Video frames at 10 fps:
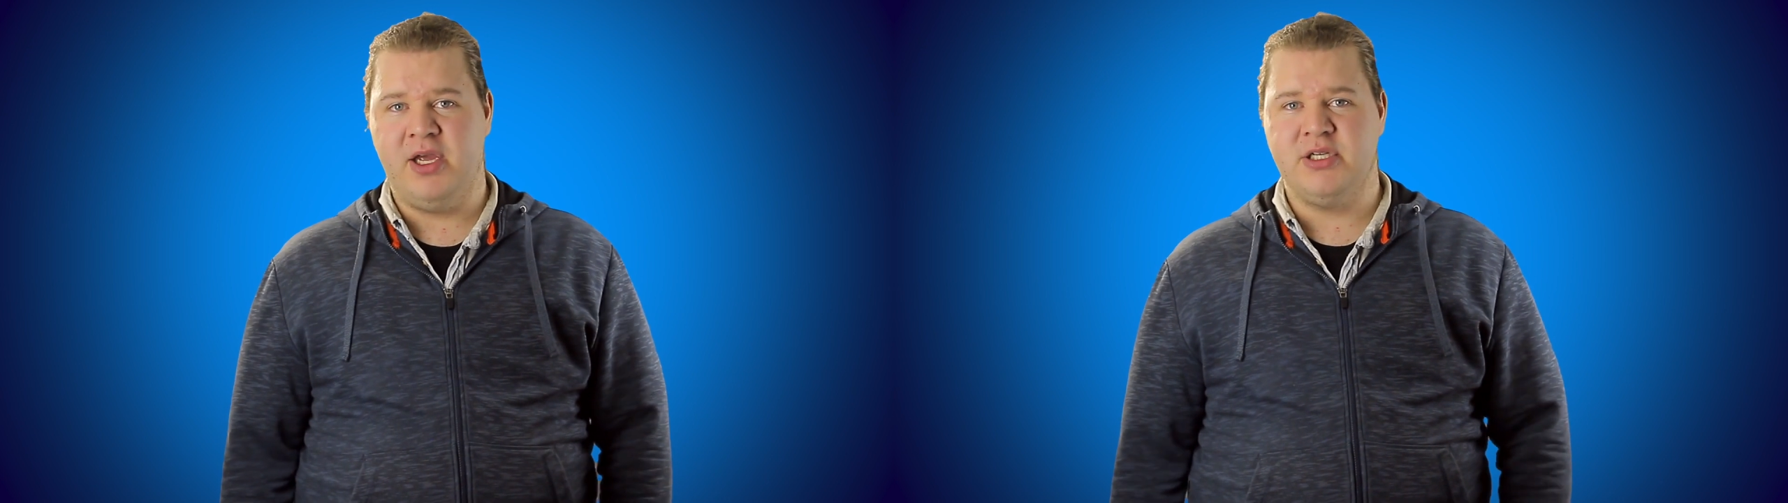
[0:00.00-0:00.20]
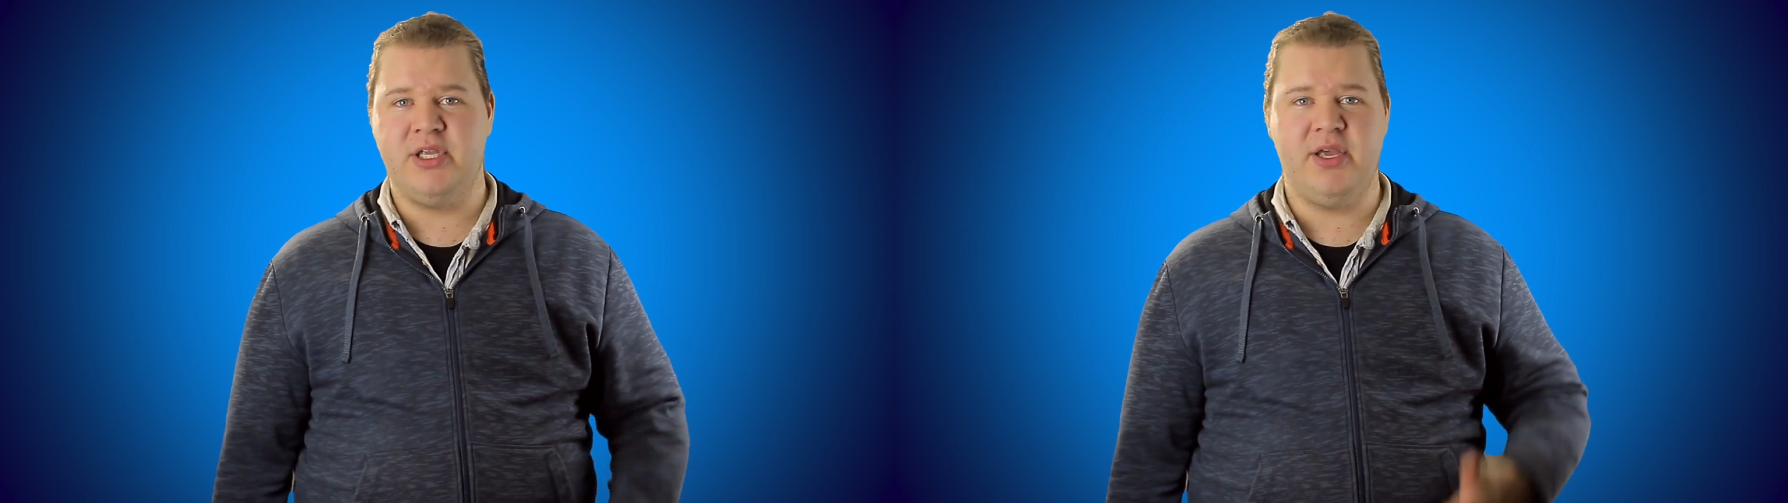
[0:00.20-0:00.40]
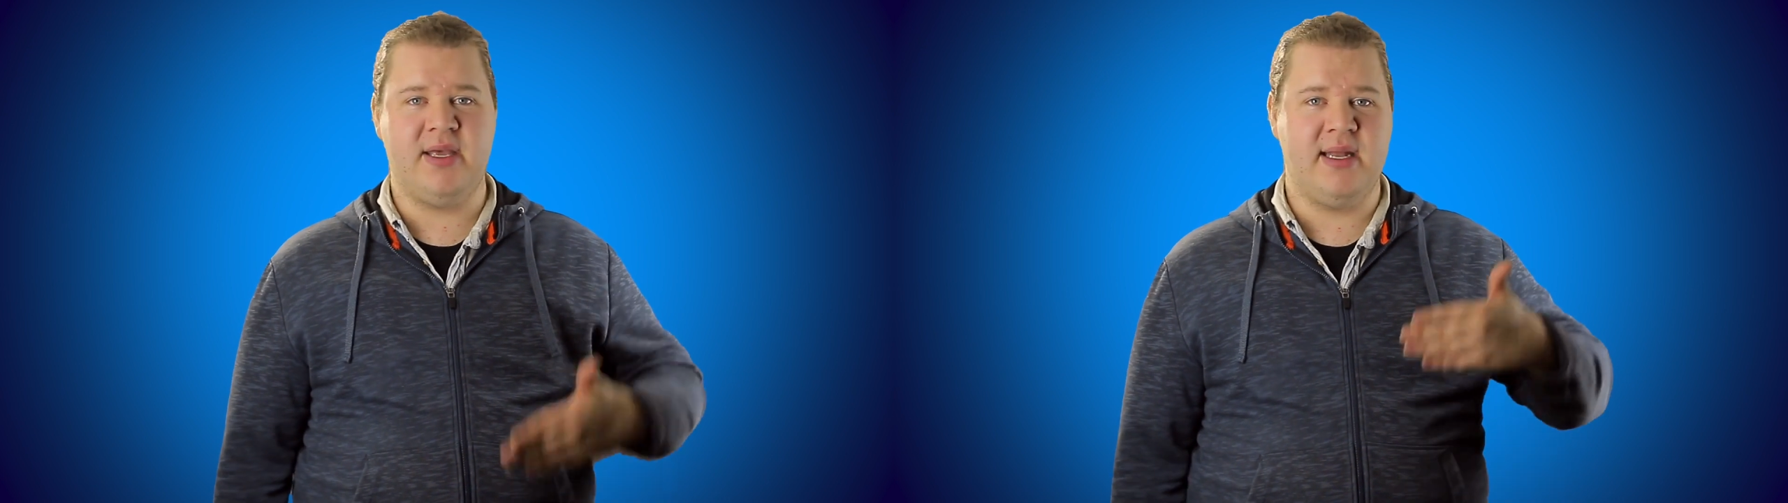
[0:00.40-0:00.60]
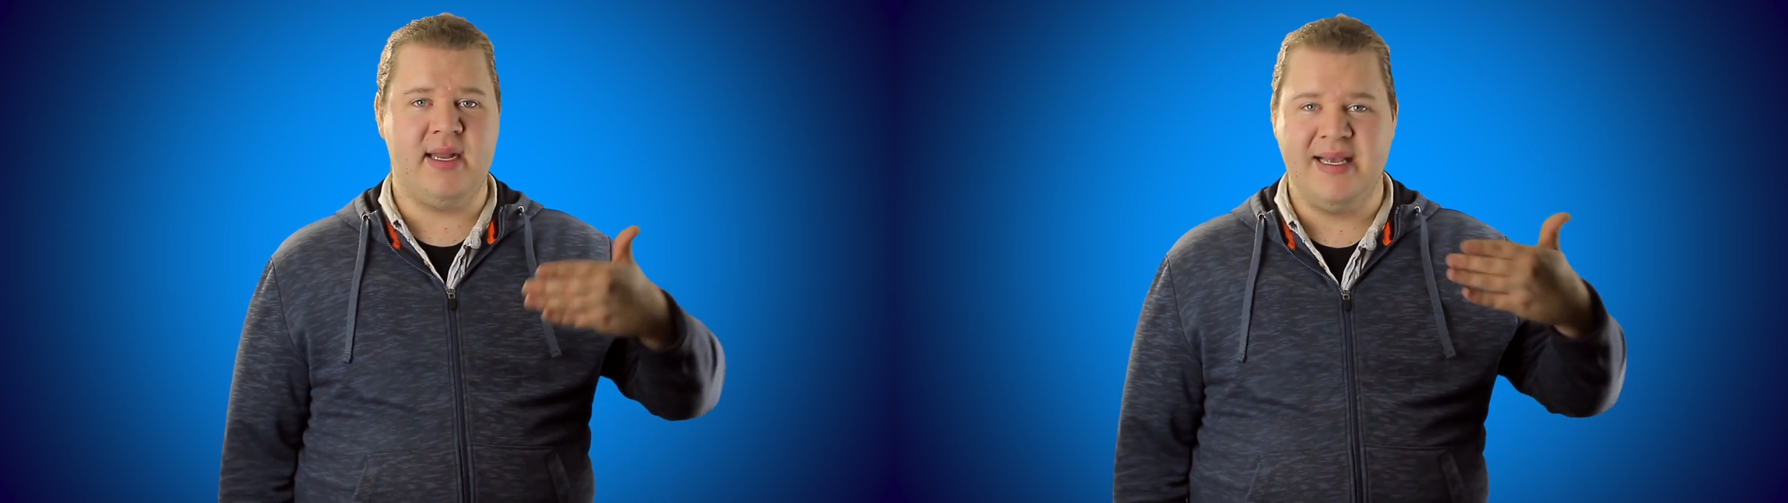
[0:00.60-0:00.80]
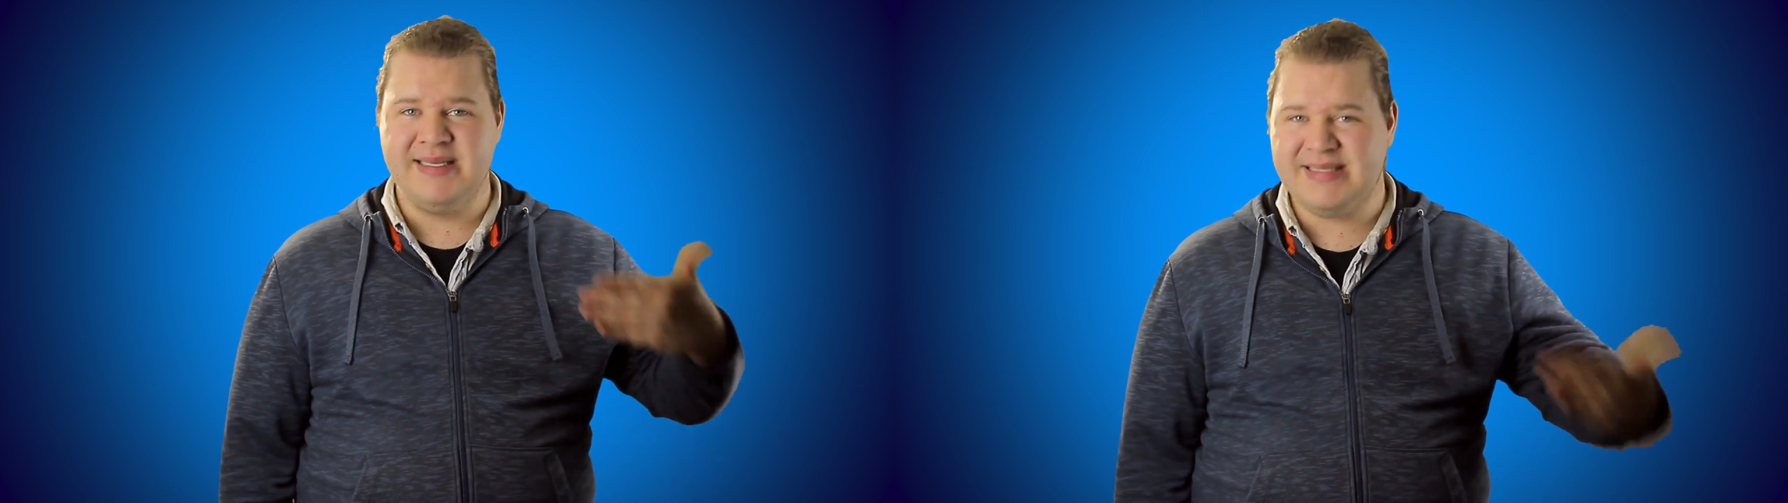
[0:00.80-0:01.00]
So you could
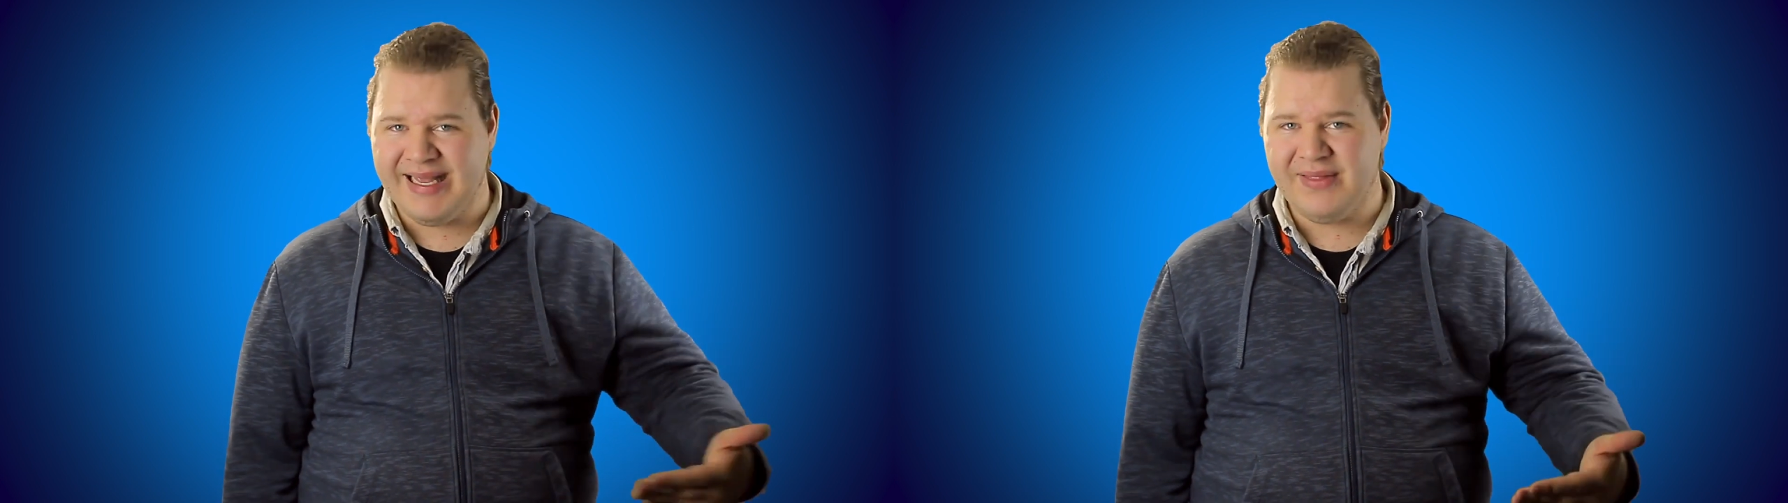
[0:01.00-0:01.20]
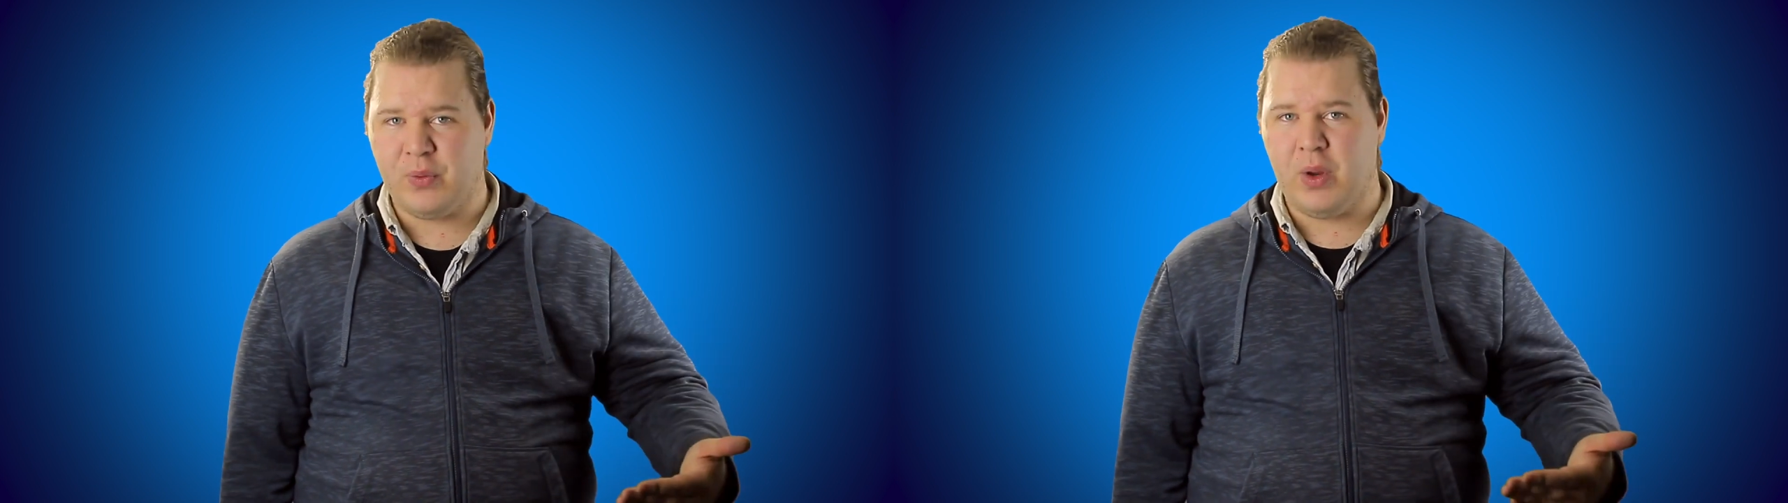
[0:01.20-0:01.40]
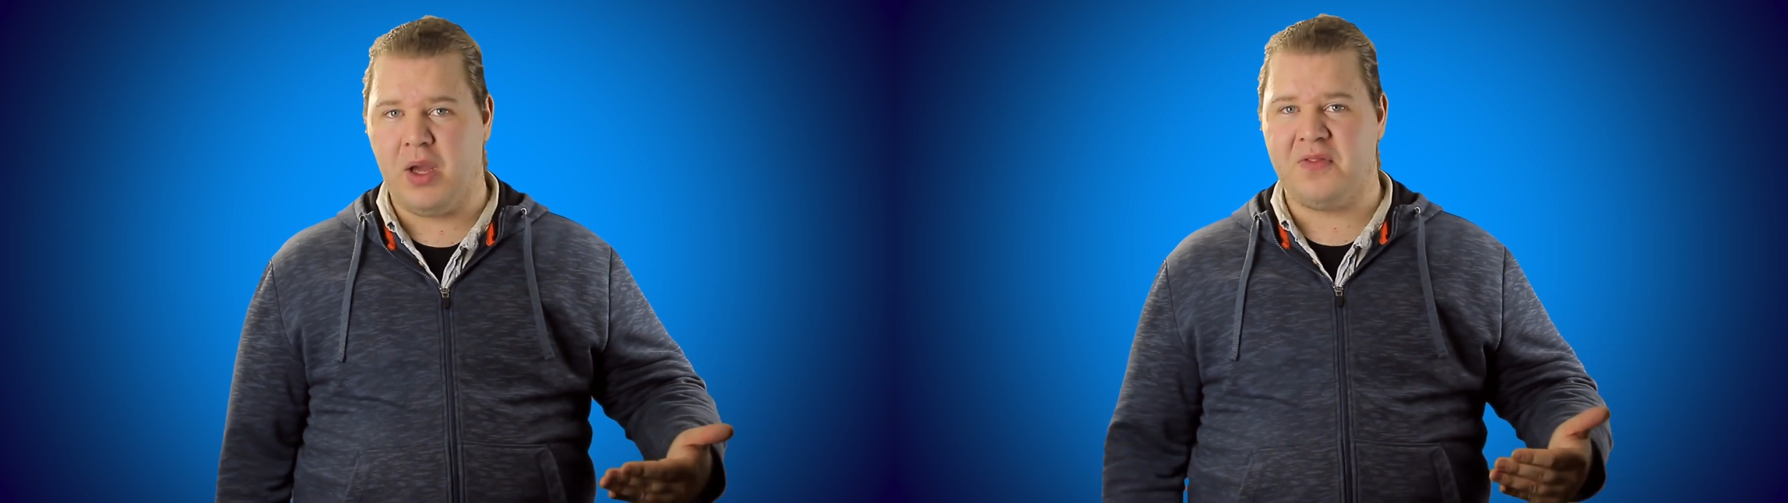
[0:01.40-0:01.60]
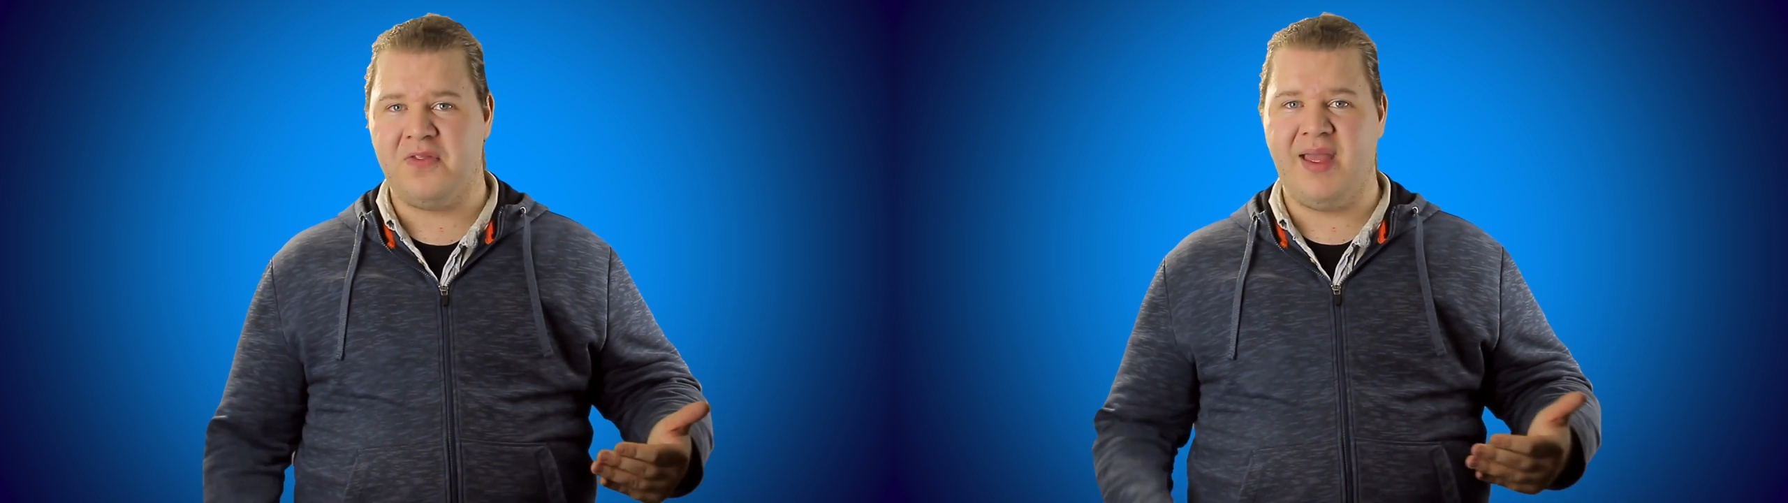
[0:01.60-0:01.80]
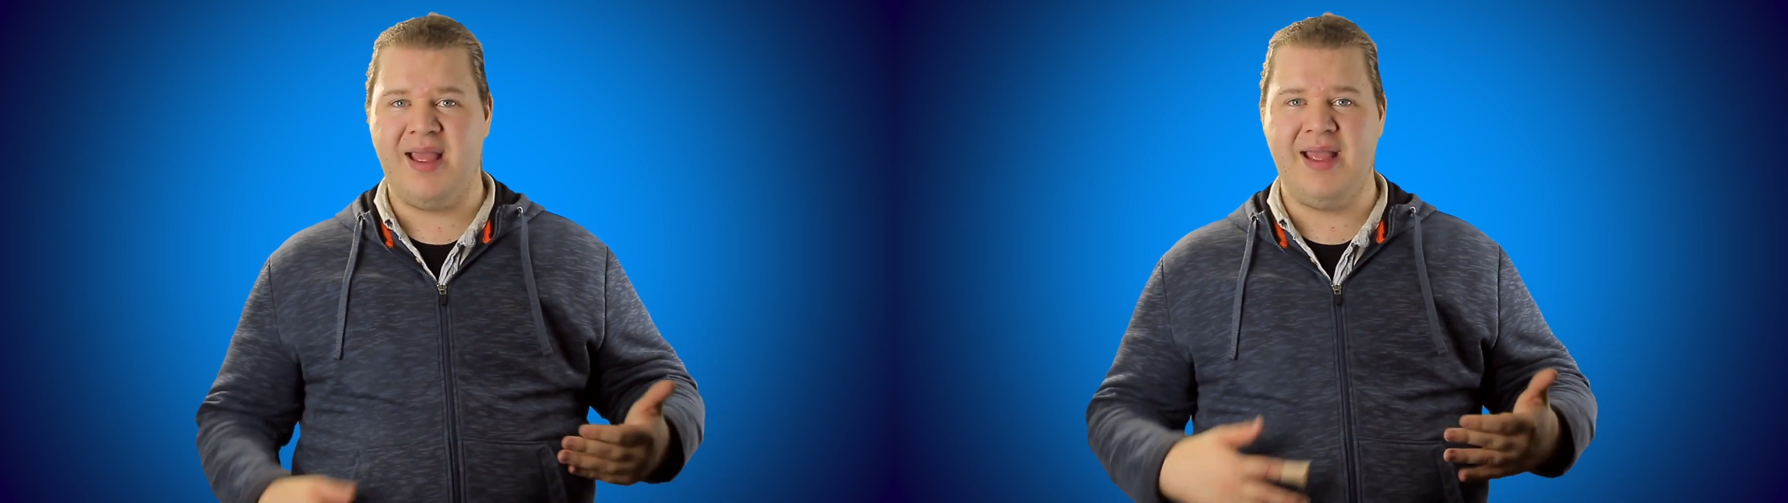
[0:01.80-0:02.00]
say the wrong
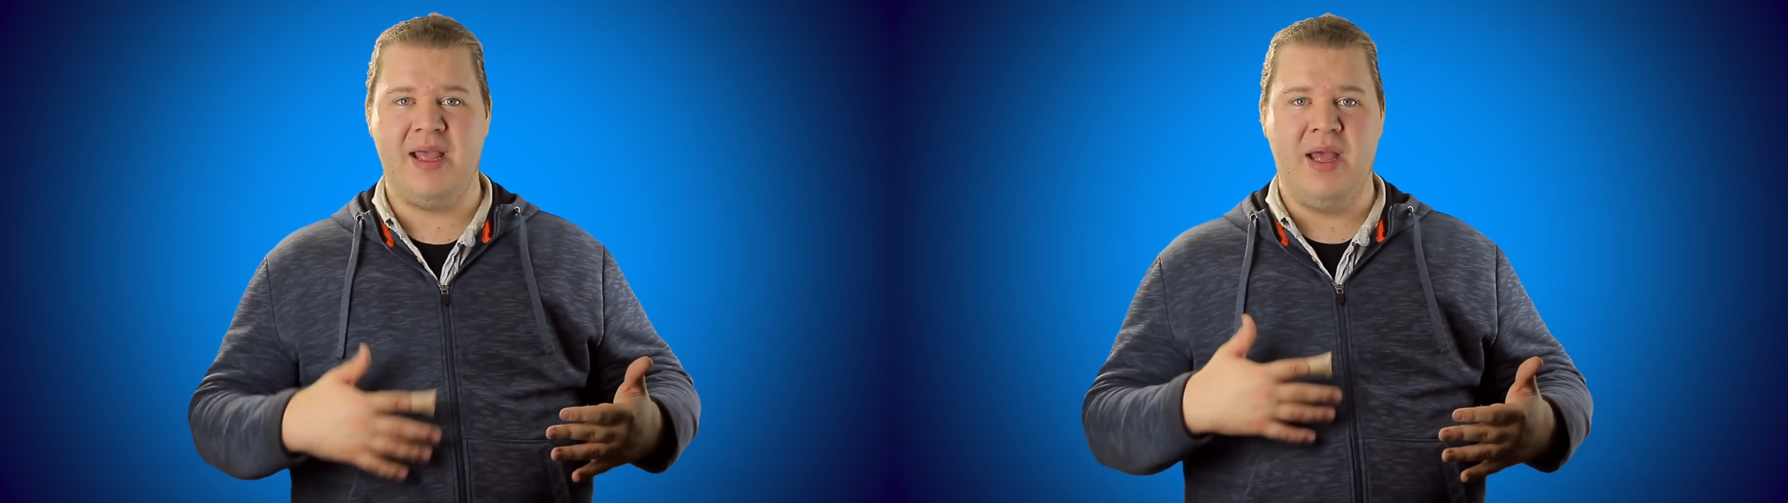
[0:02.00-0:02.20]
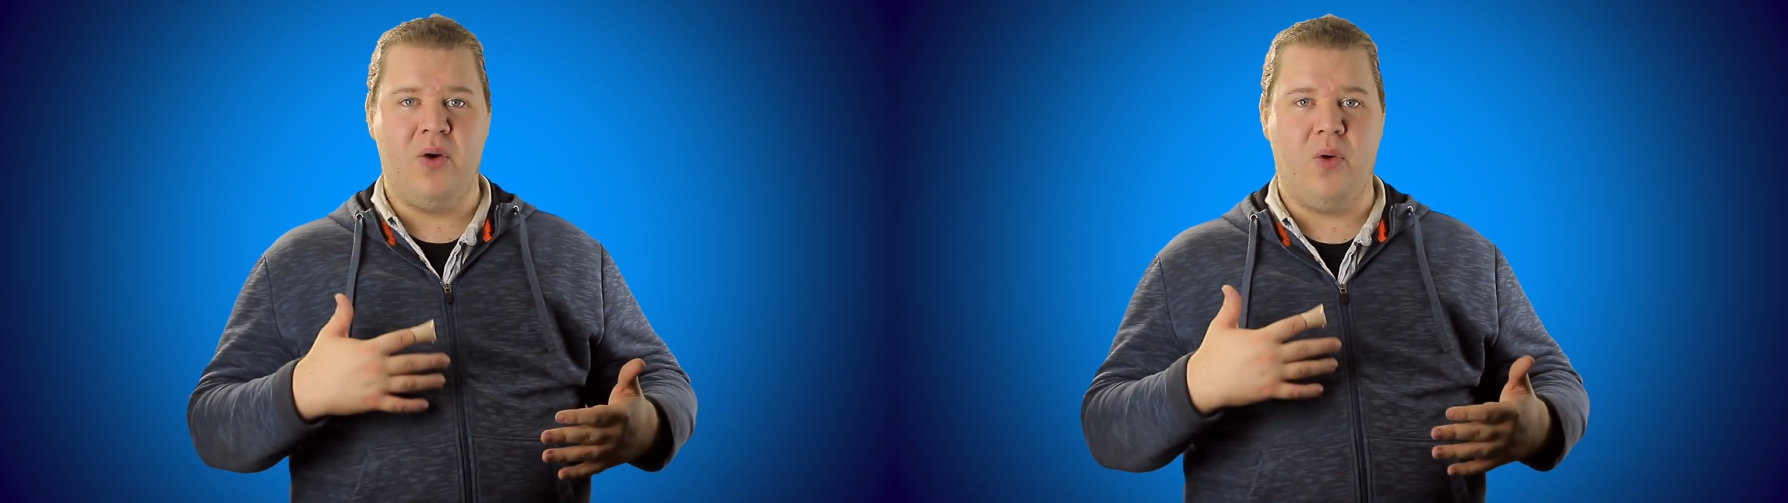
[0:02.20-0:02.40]
thing